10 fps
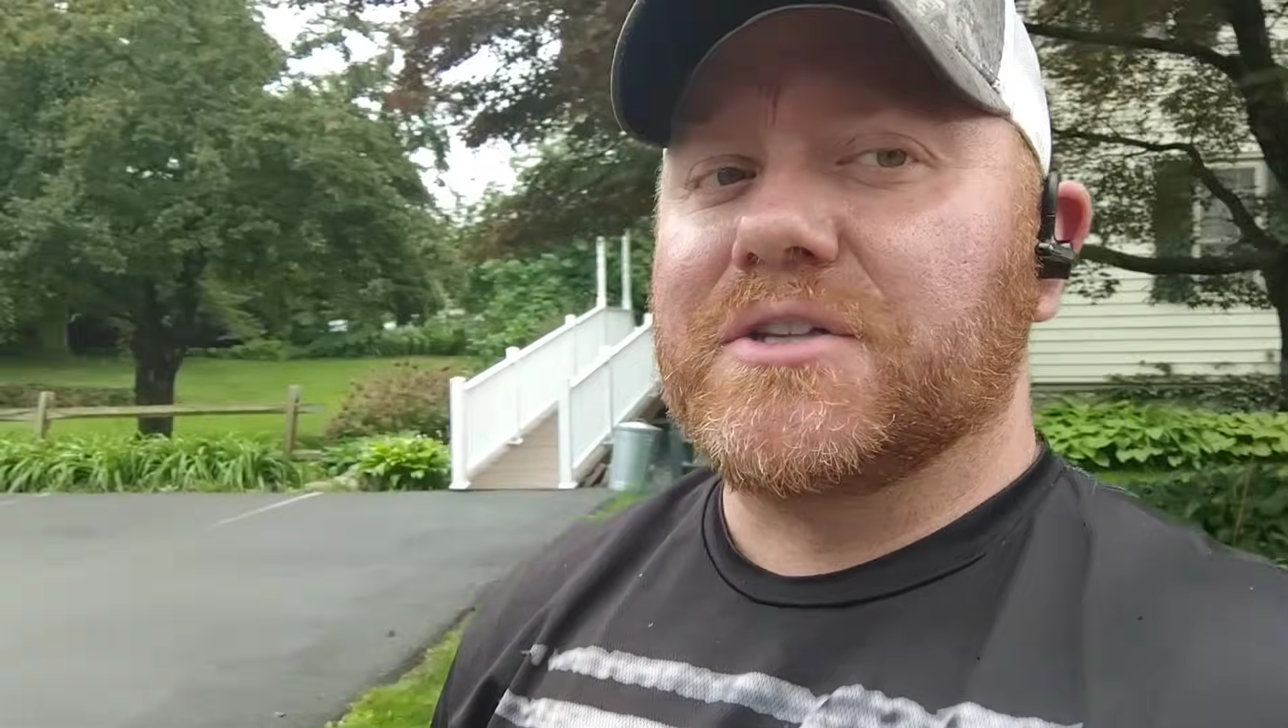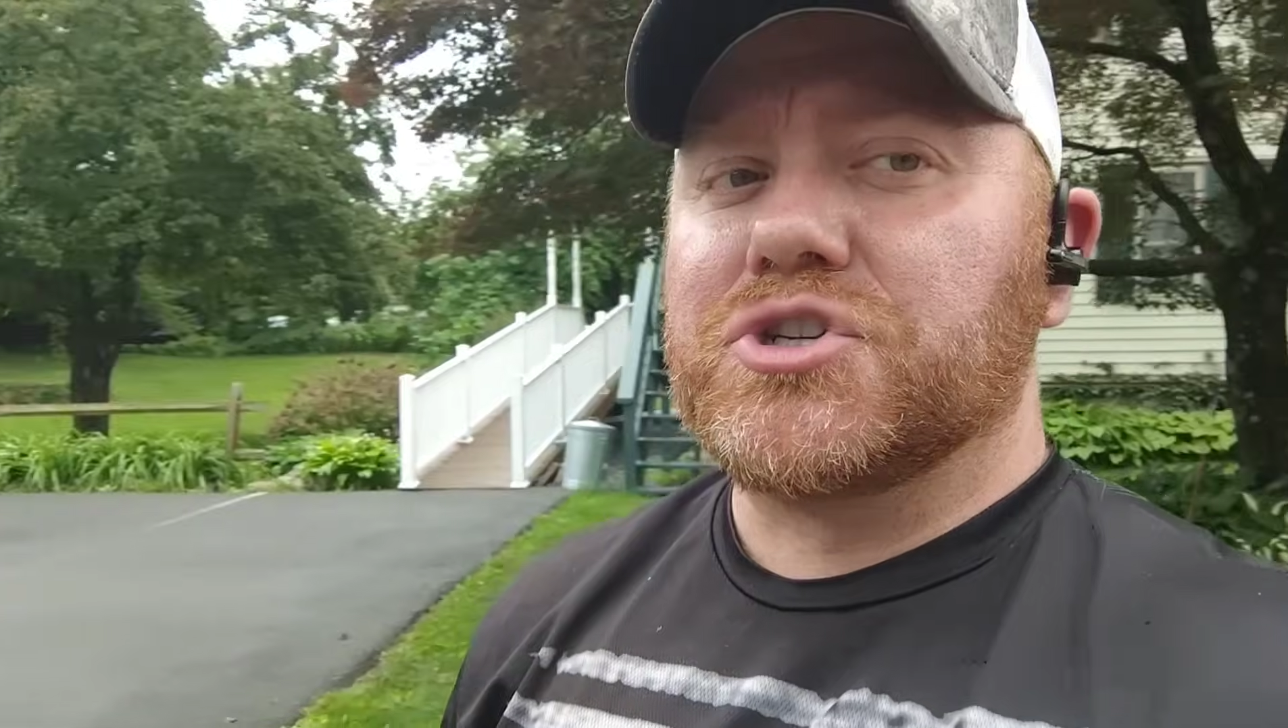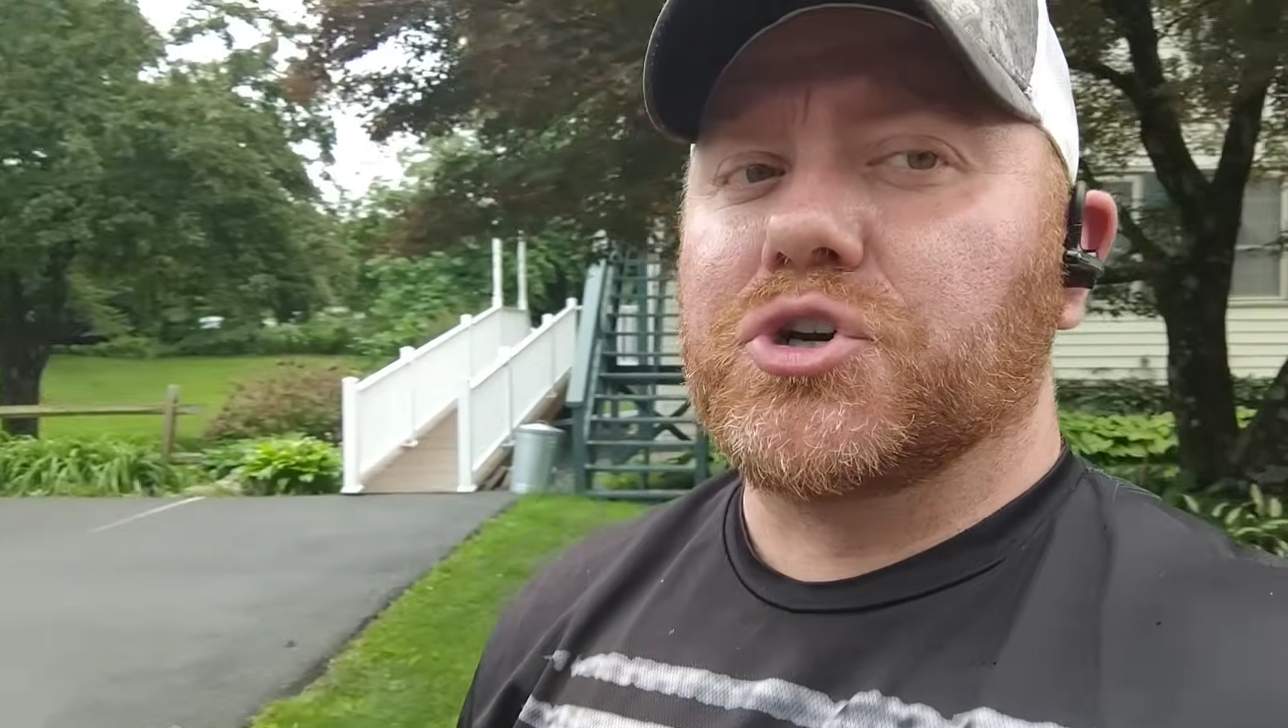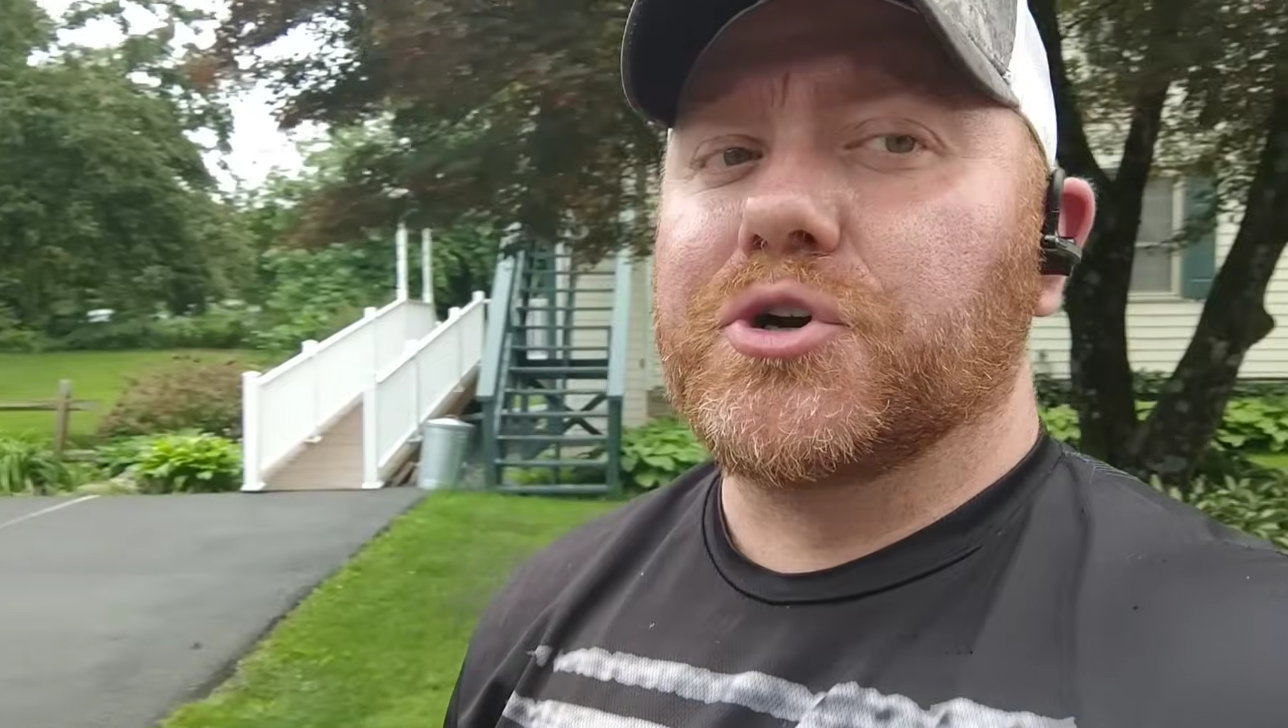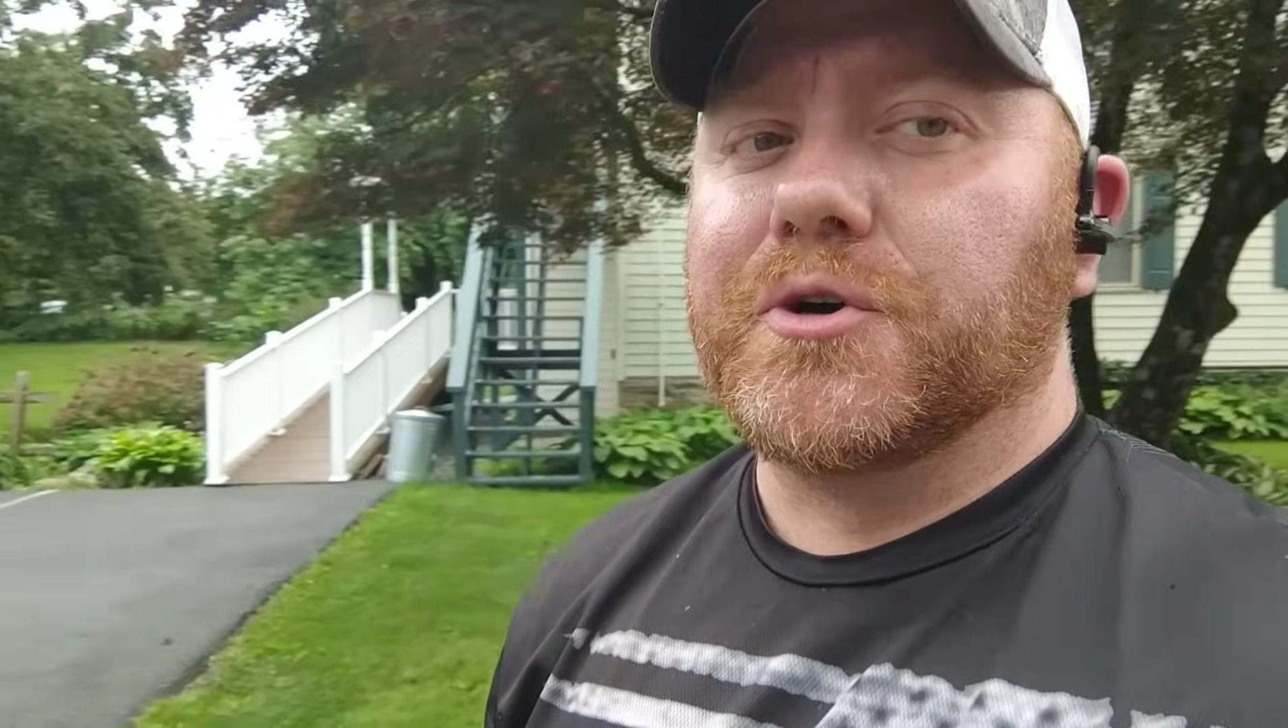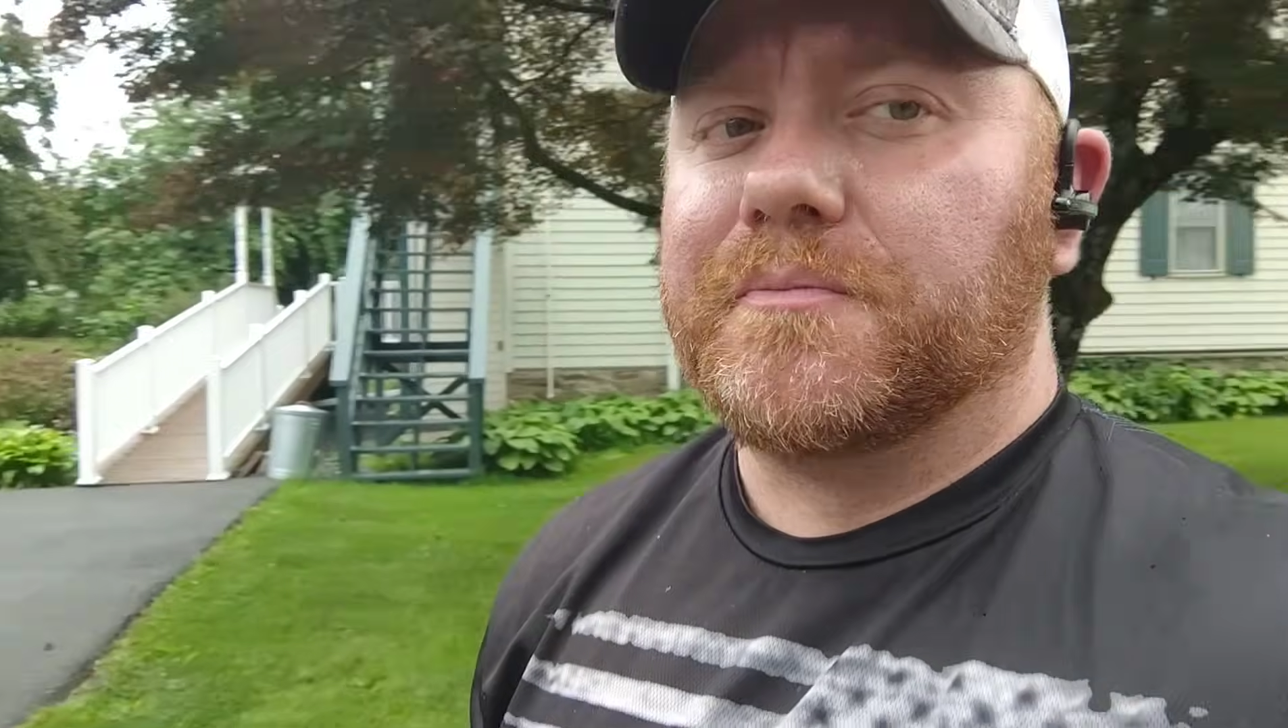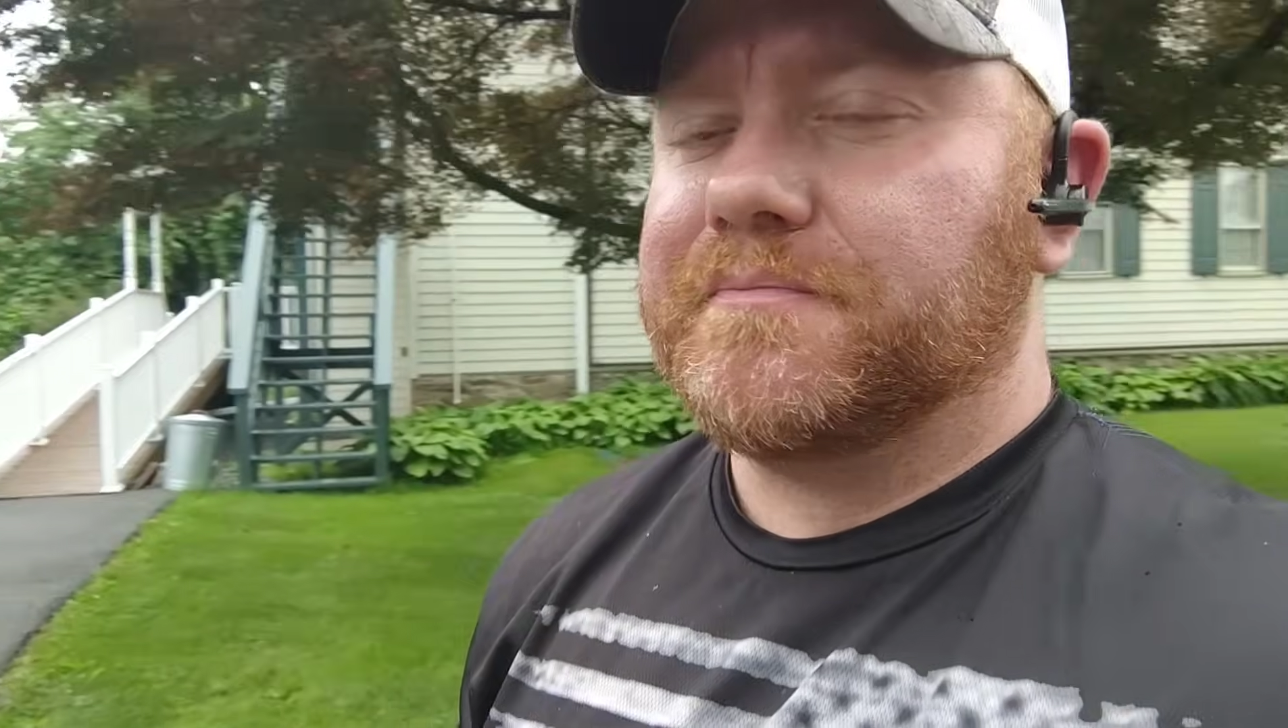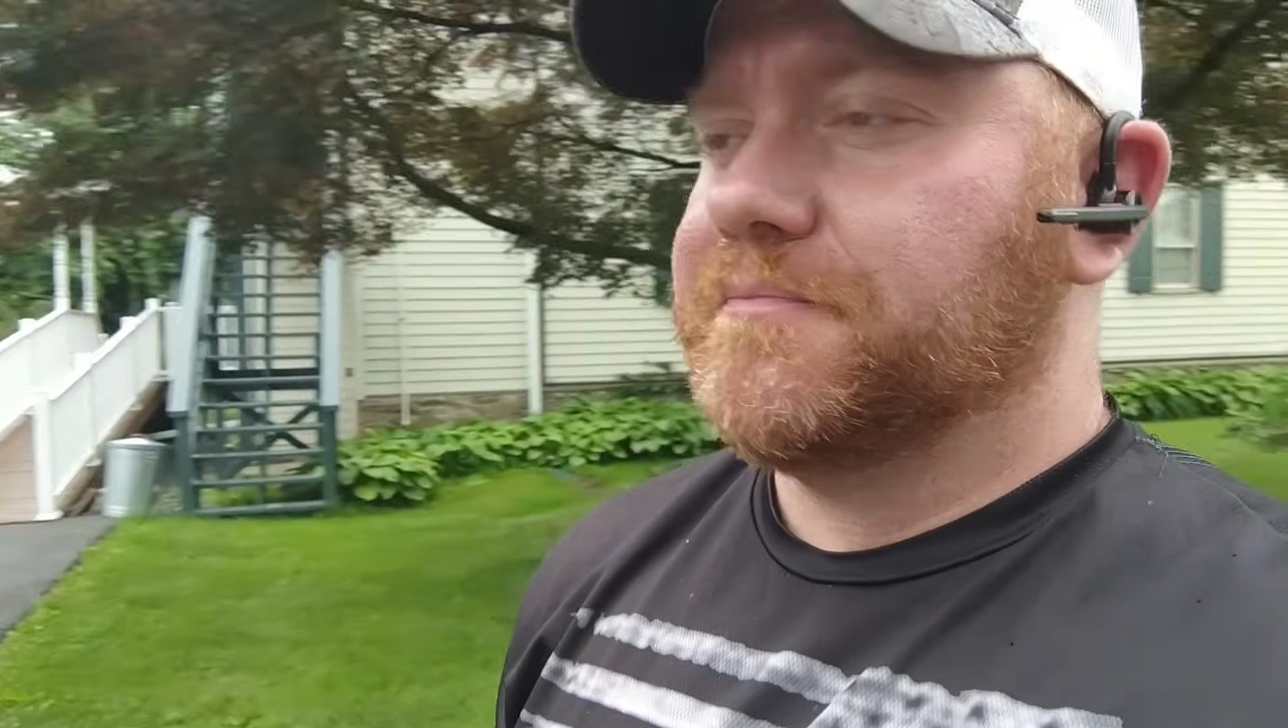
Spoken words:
Well, it's true.